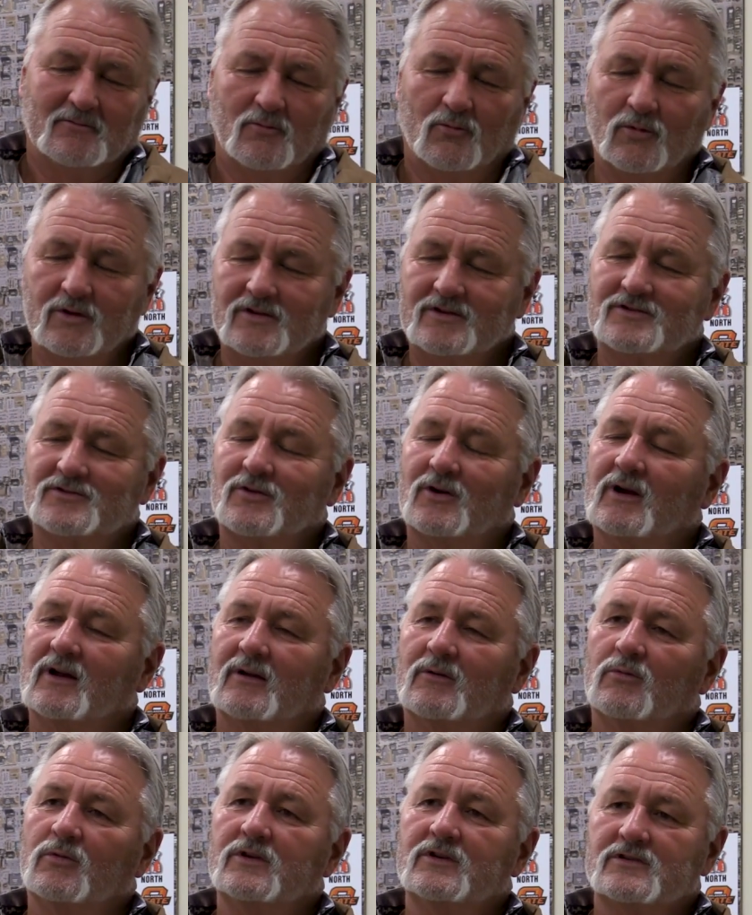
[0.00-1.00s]
we just try
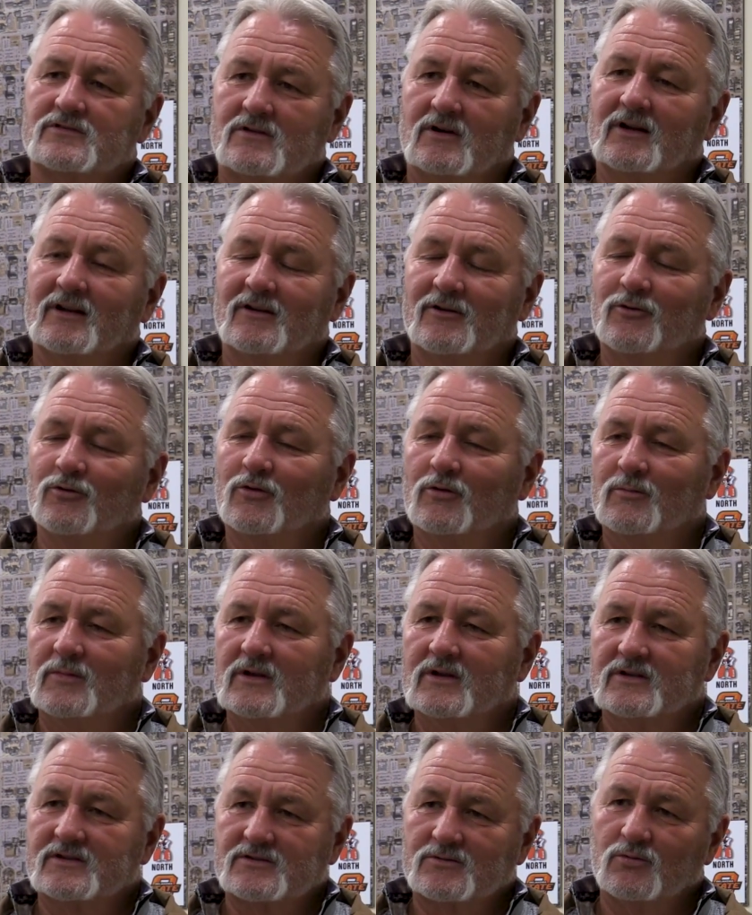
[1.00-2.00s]
to do our
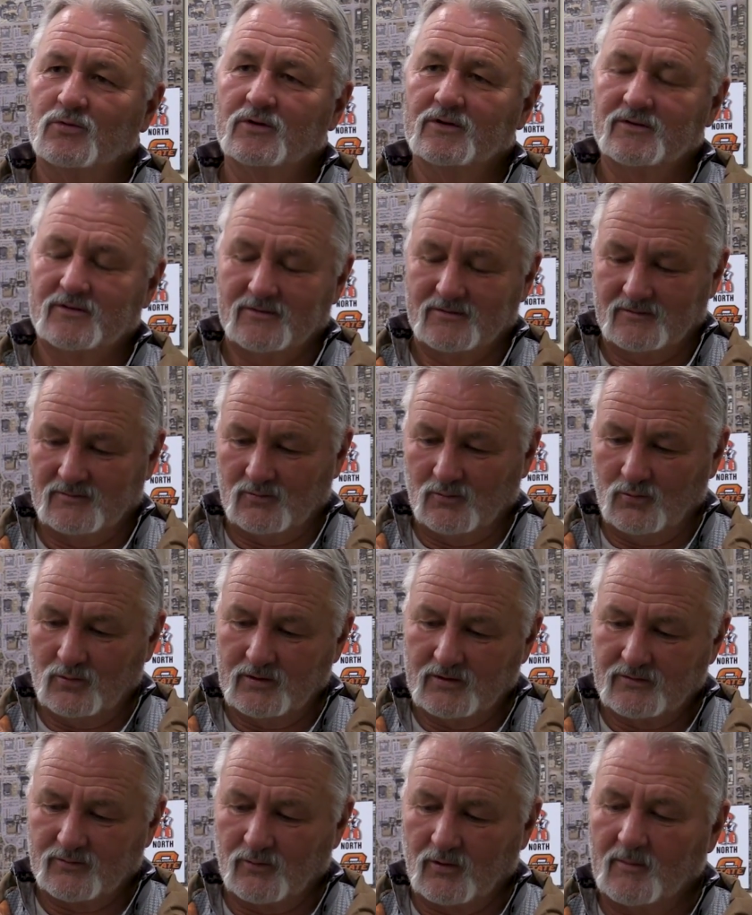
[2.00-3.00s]
best with
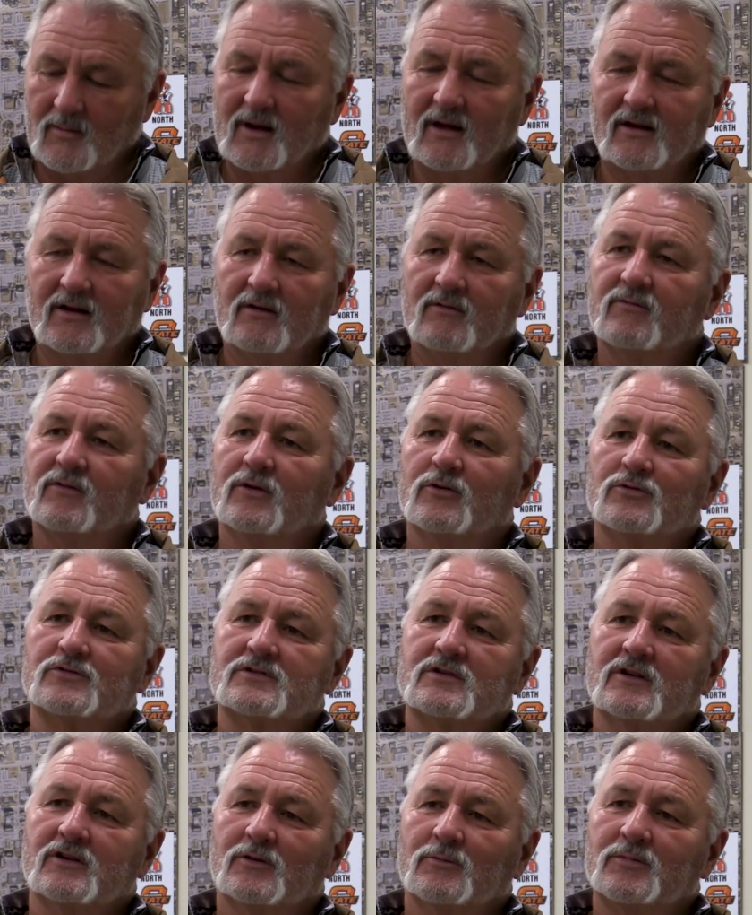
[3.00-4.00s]
reminding folks
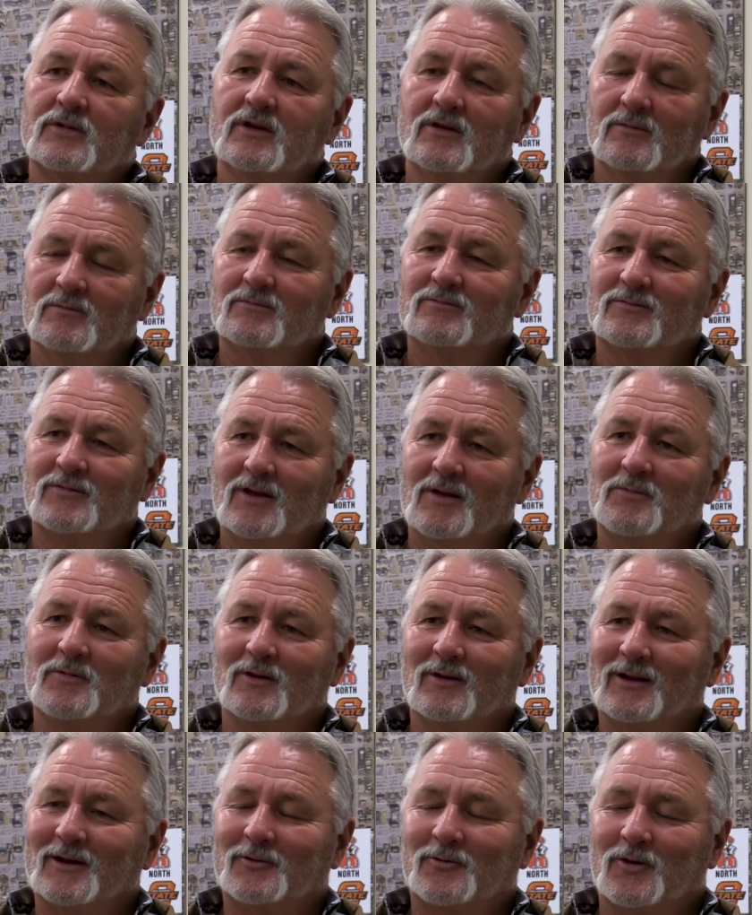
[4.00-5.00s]
to help keep the
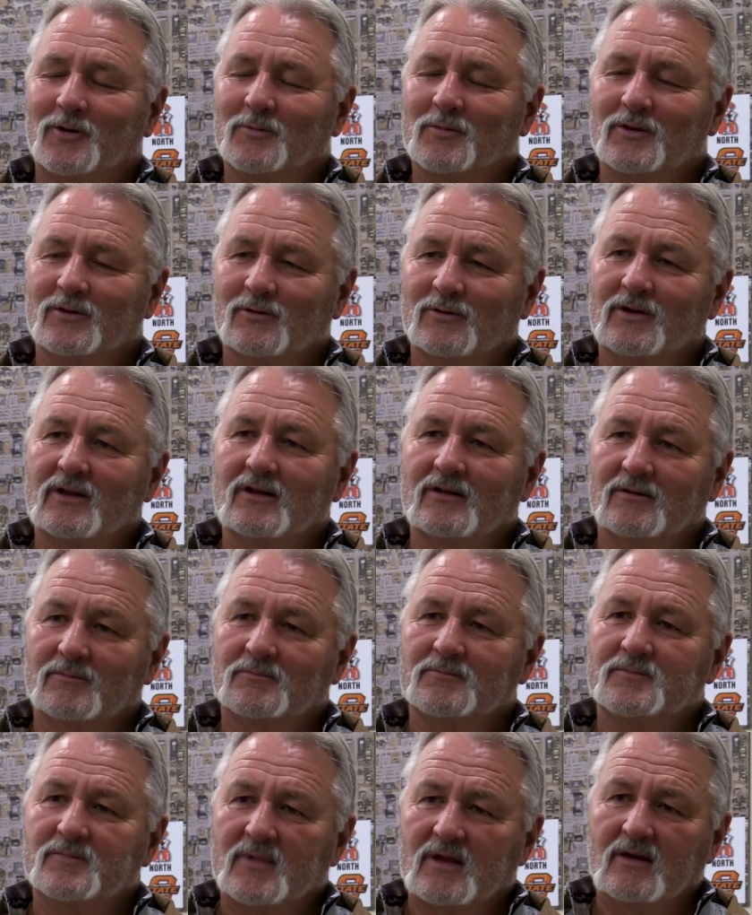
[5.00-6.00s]
electric bill down.
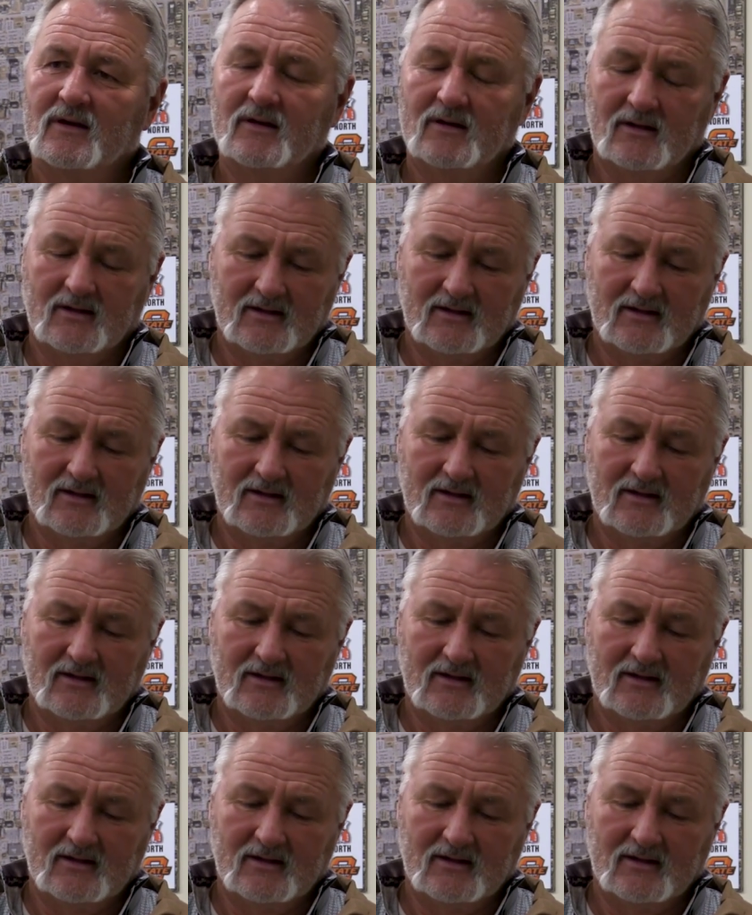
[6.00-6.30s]
Yeah.